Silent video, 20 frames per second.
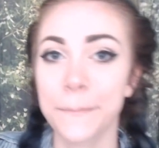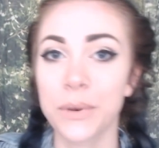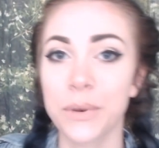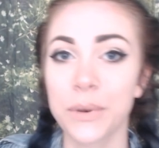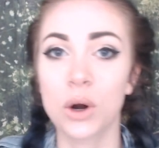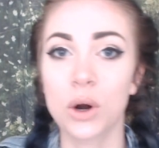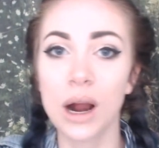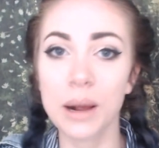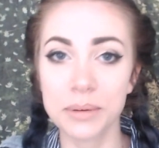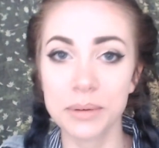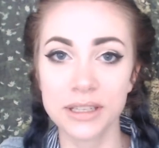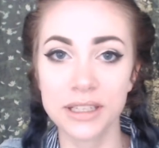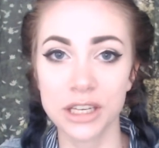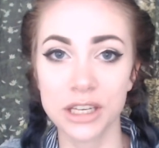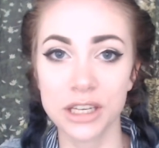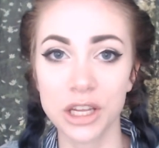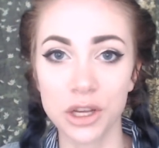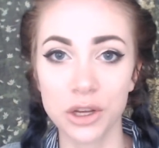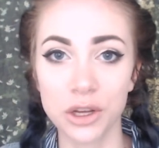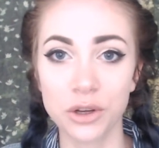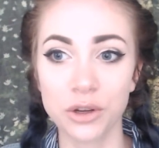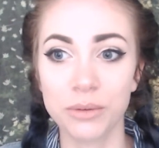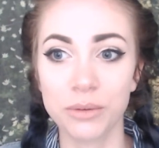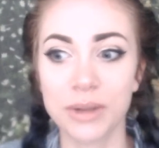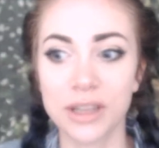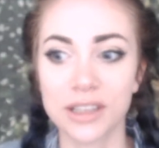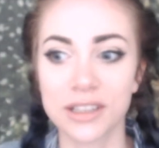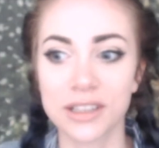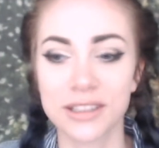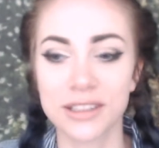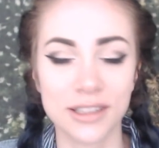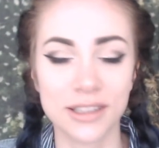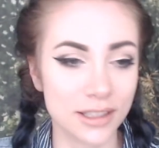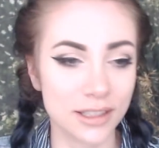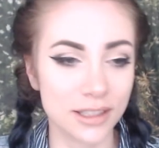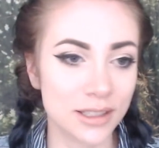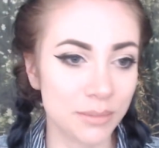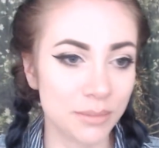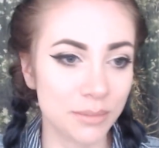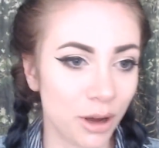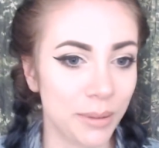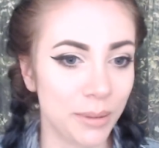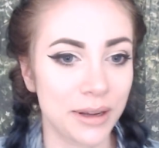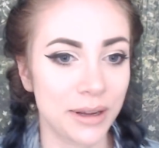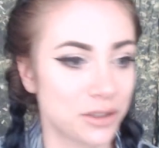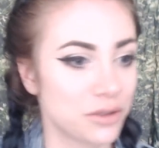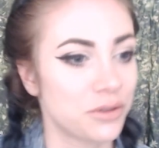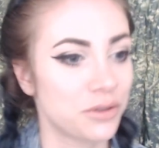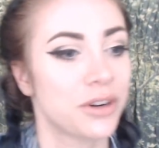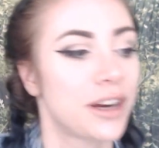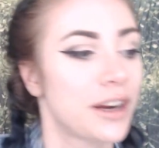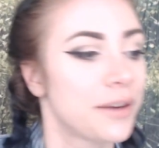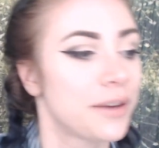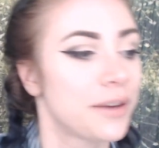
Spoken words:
Props to you because this is a bomb-ass story.